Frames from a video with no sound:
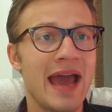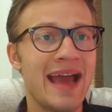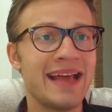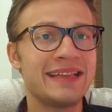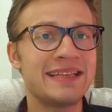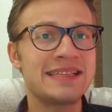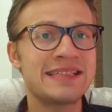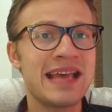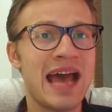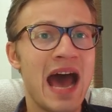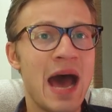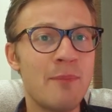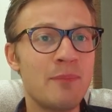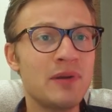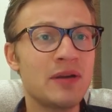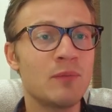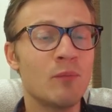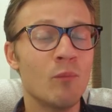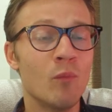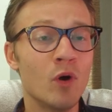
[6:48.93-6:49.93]
And this
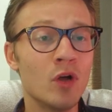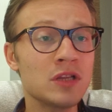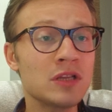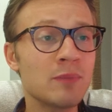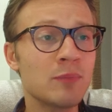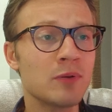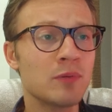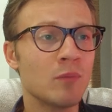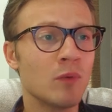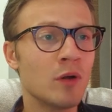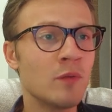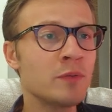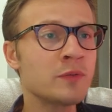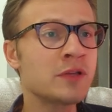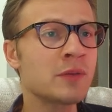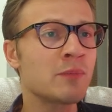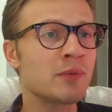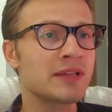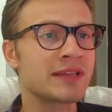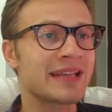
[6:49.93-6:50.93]
happened
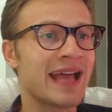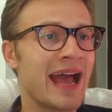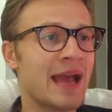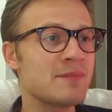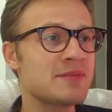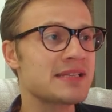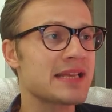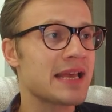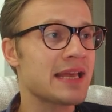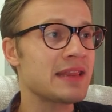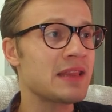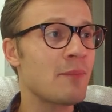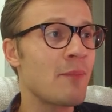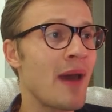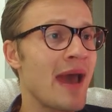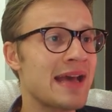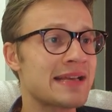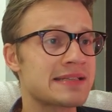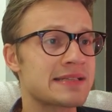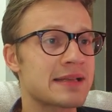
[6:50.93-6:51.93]
multiple times in the
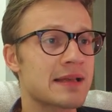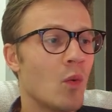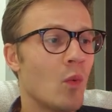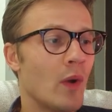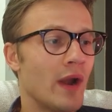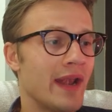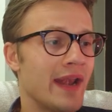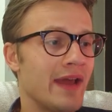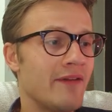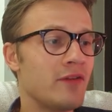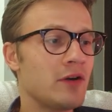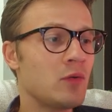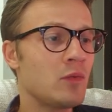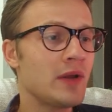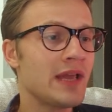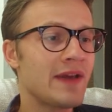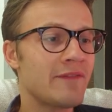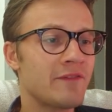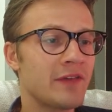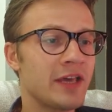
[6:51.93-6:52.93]
past. Whenever
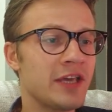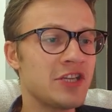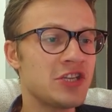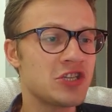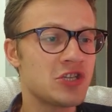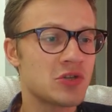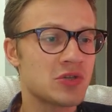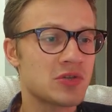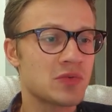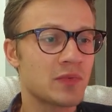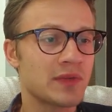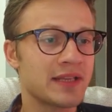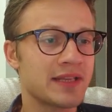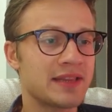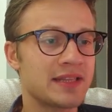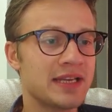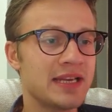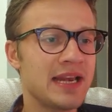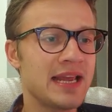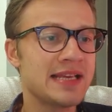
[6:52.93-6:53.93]
we have issues with the
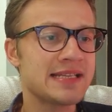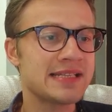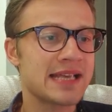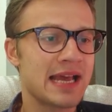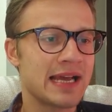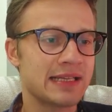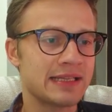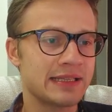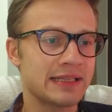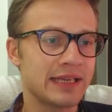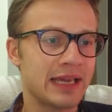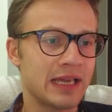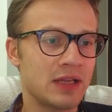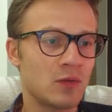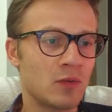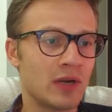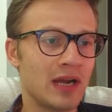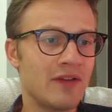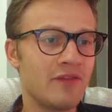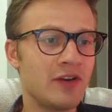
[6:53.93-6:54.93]
3-day cycle
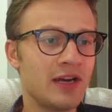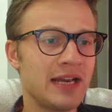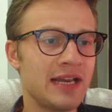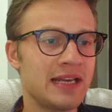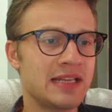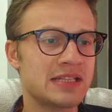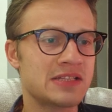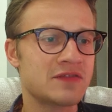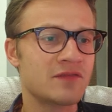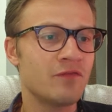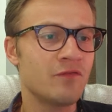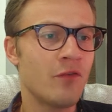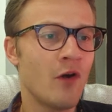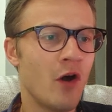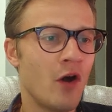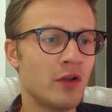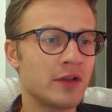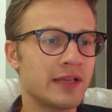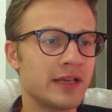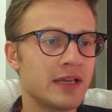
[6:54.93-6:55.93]
indicator, whenever it is
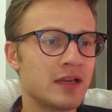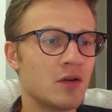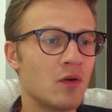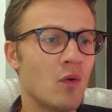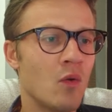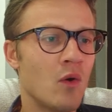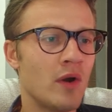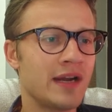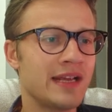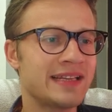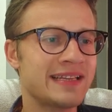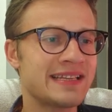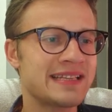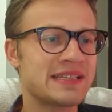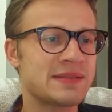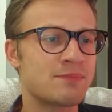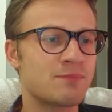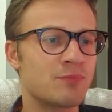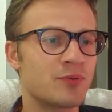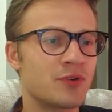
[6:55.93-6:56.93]
falling or it
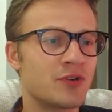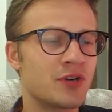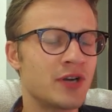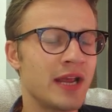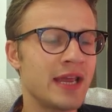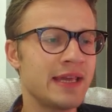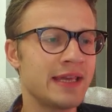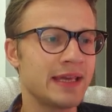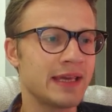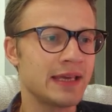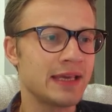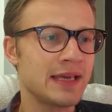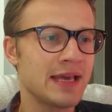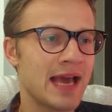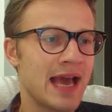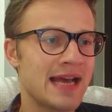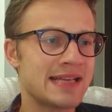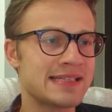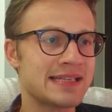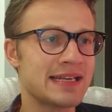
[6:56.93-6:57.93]
is
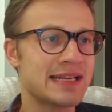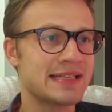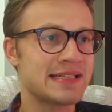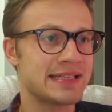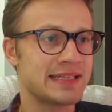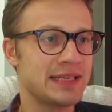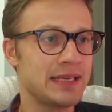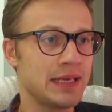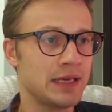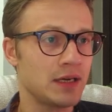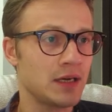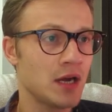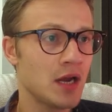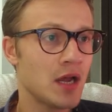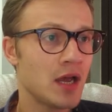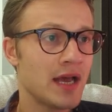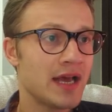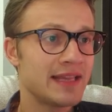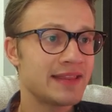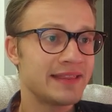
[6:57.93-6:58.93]
breaking, as it is here,
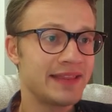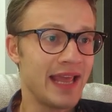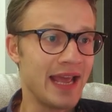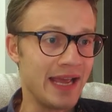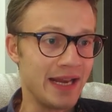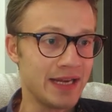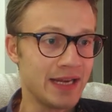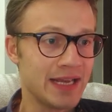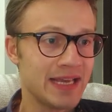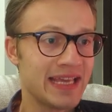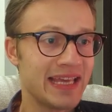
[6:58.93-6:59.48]
then